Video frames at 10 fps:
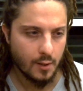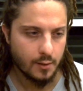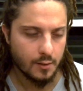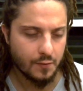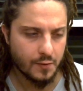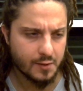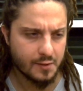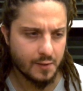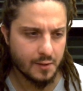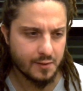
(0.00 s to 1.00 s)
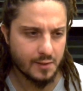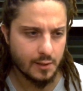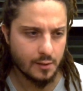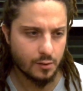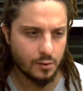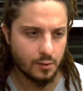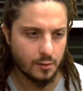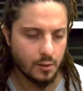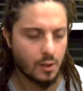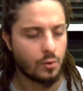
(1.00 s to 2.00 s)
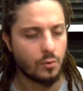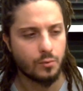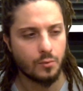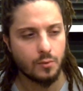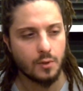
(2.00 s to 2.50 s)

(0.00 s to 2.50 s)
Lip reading: the first Venus in, no,